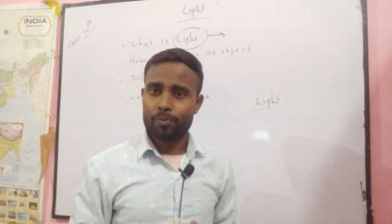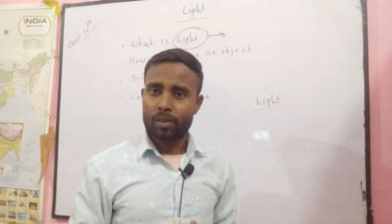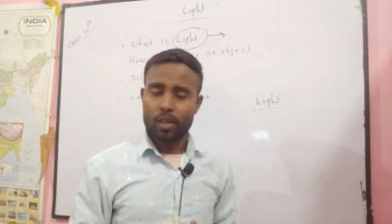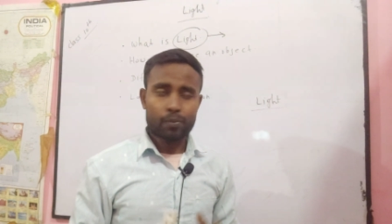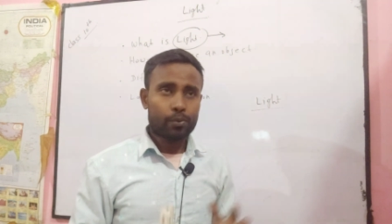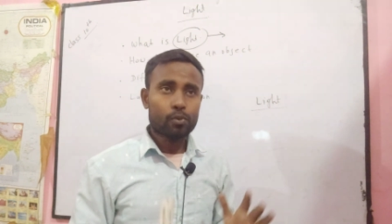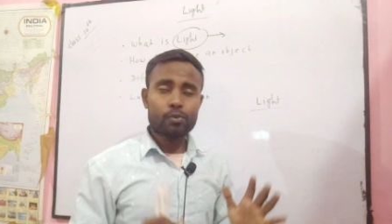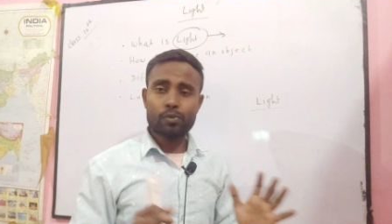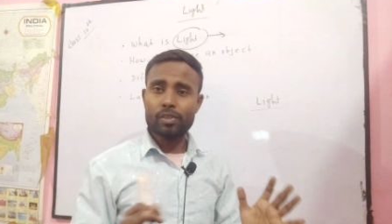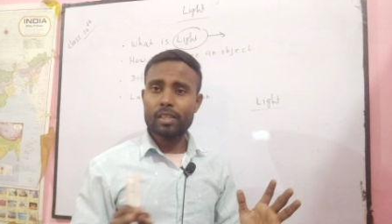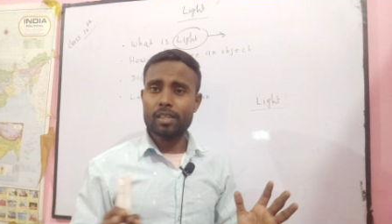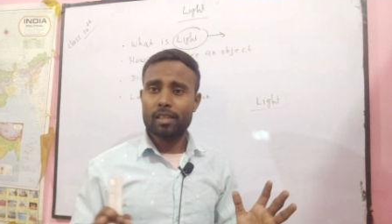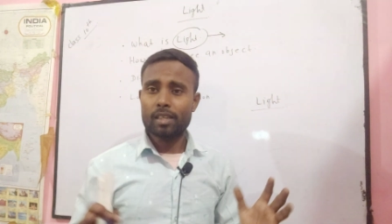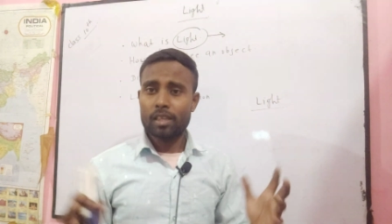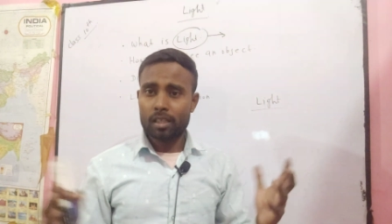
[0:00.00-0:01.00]
If you
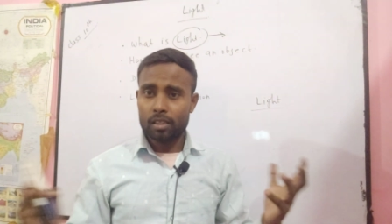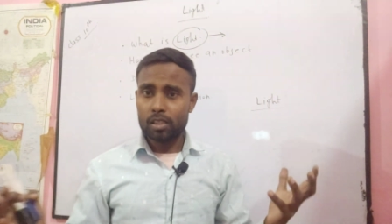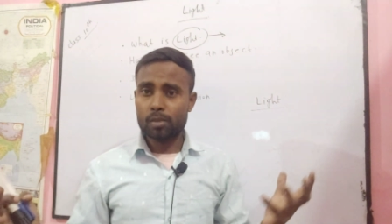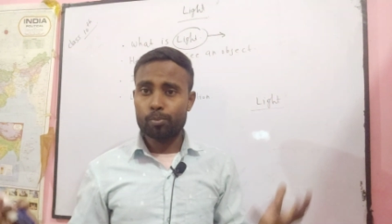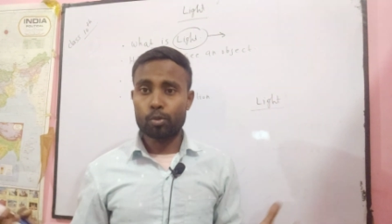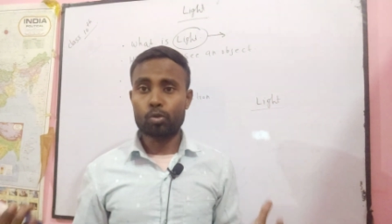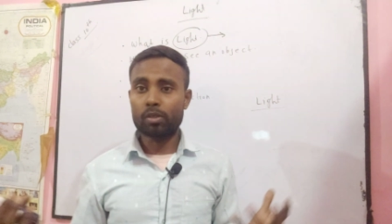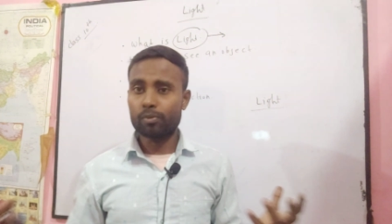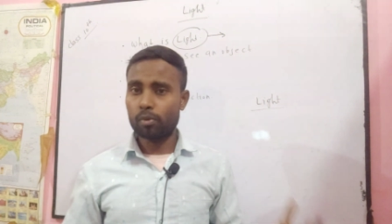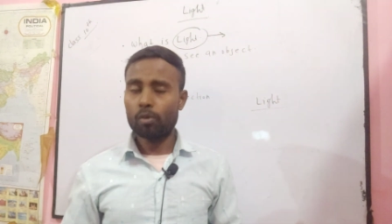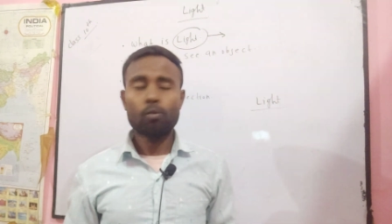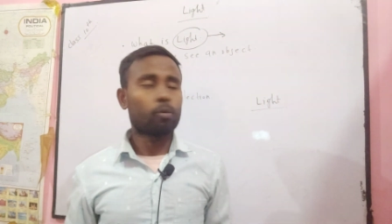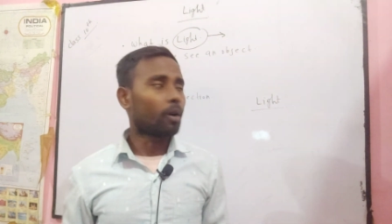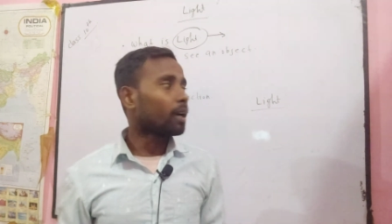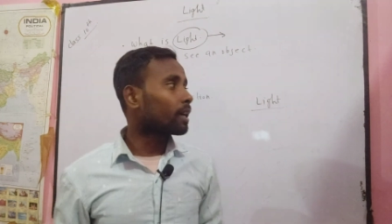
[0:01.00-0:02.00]
see this beautiful
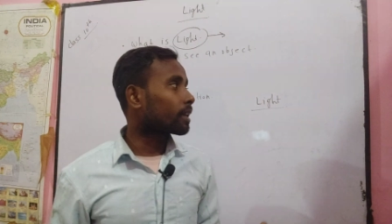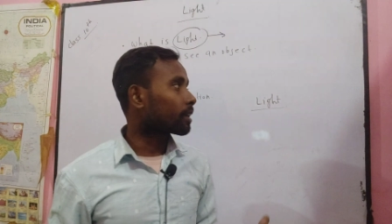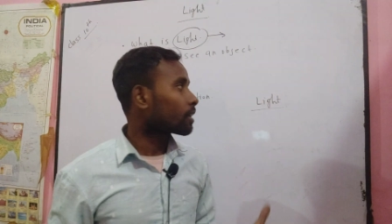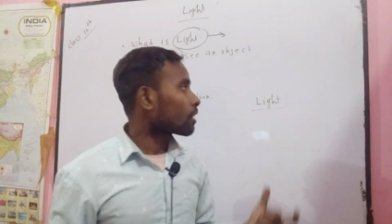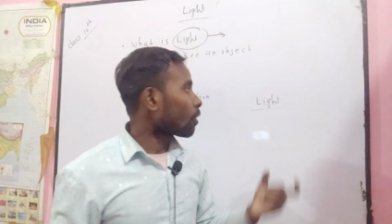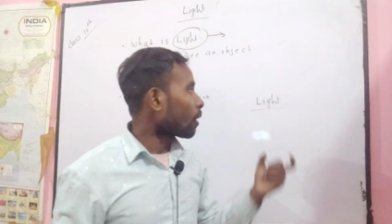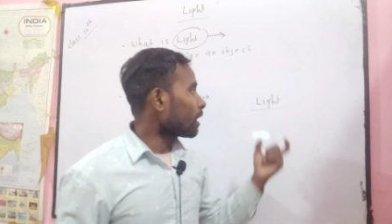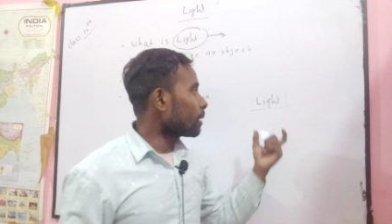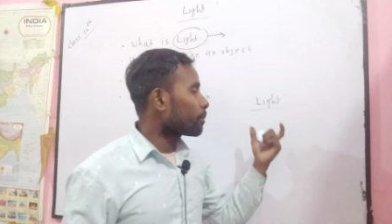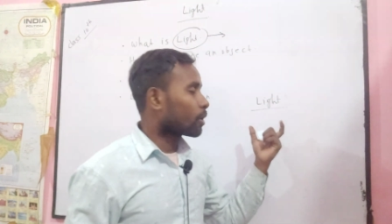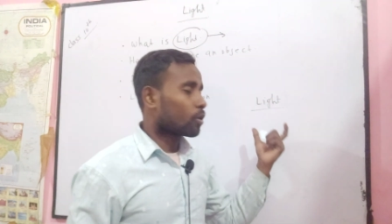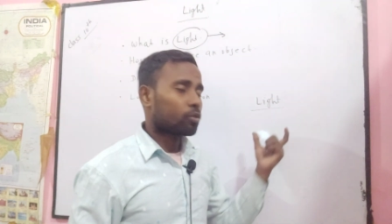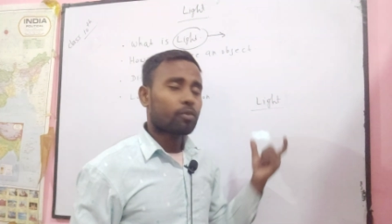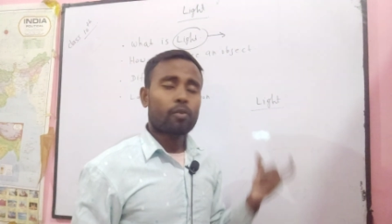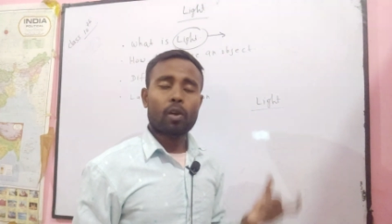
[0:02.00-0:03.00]
world only
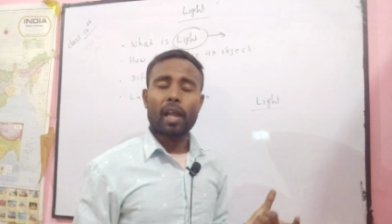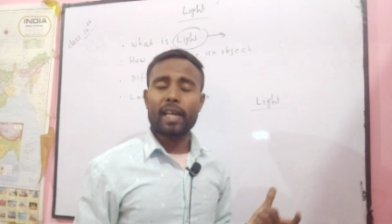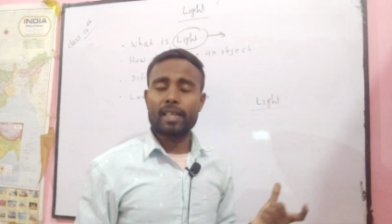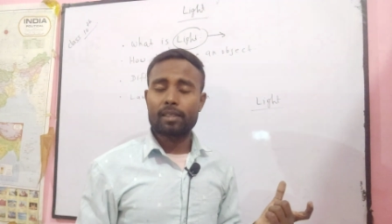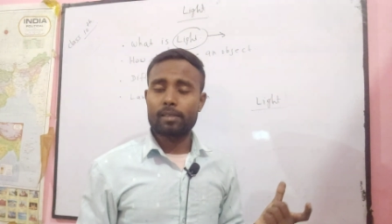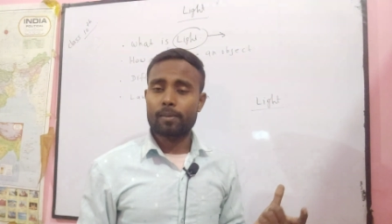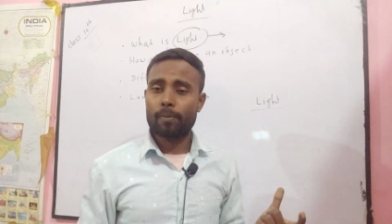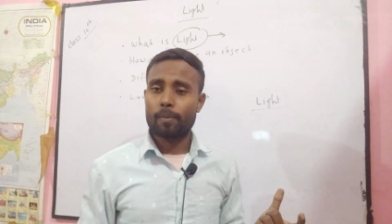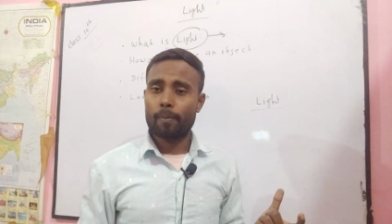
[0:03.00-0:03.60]
because of light.